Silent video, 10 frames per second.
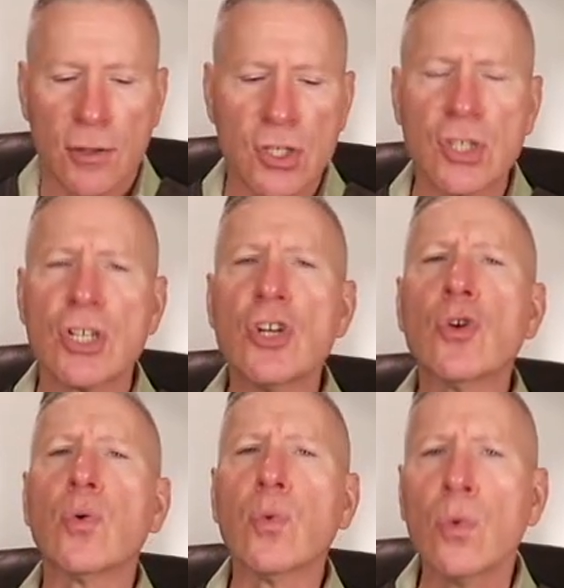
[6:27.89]
This is
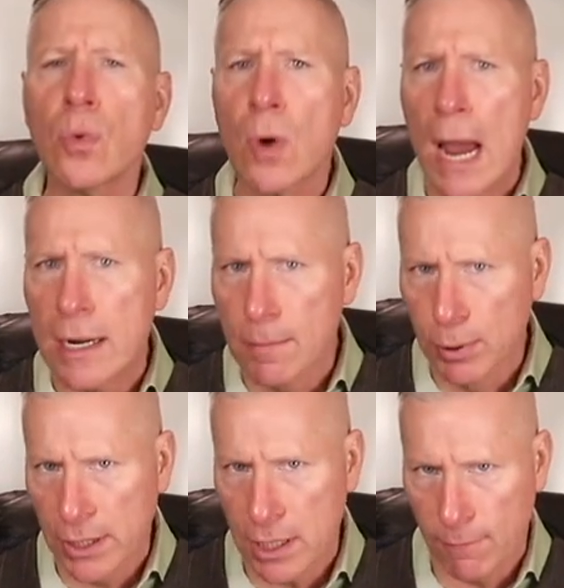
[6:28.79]

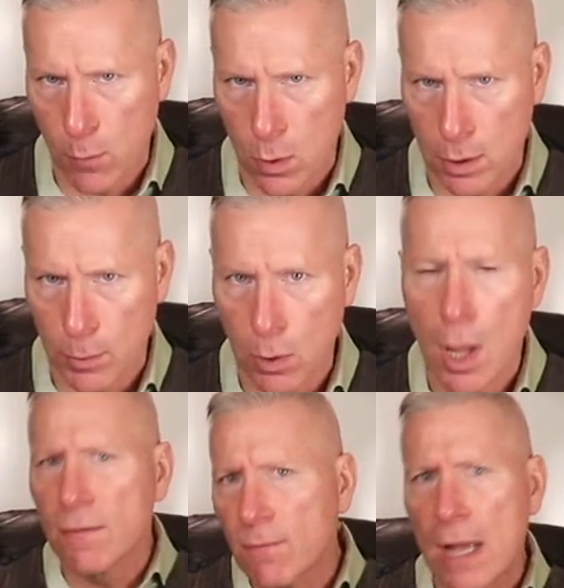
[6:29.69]
incredibly affordable.
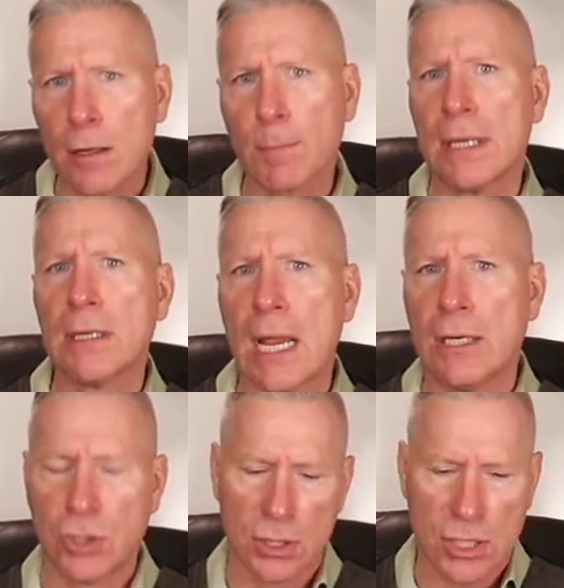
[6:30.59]
Developing
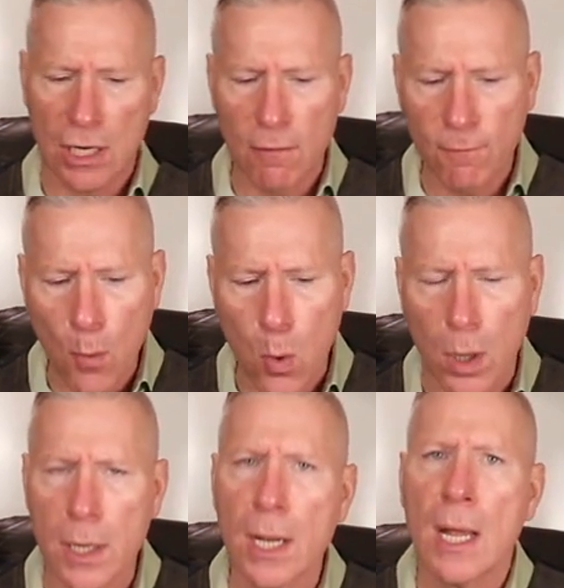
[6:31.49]
nations can
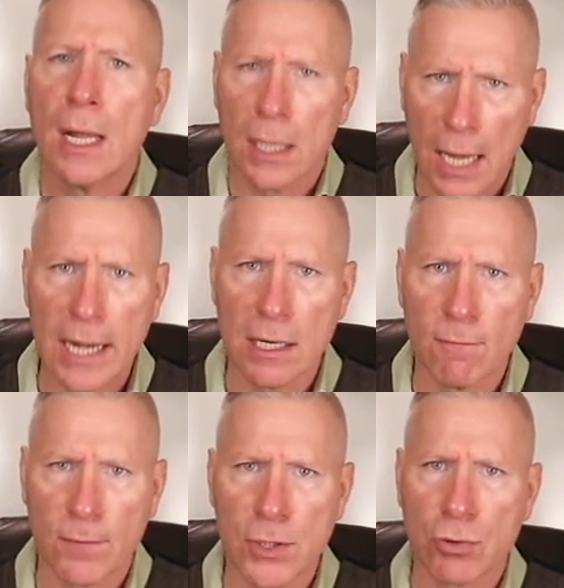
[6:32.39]
afford light
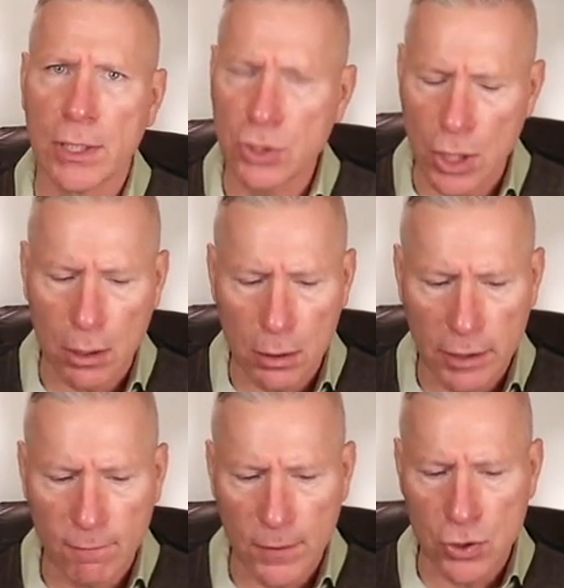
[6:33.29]
infantry, jungle
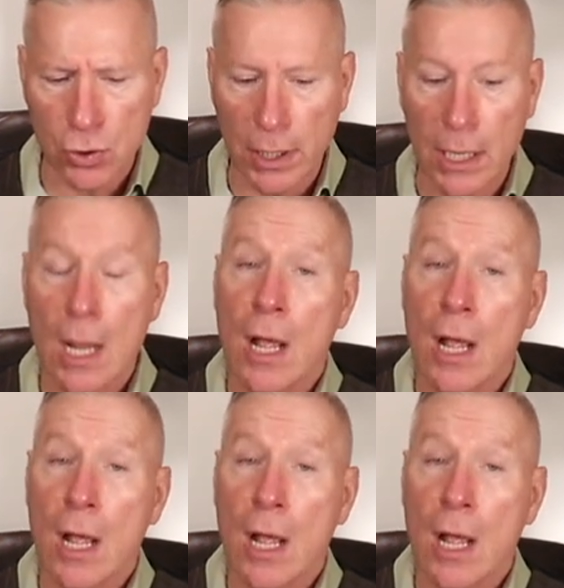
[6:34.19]
infantry.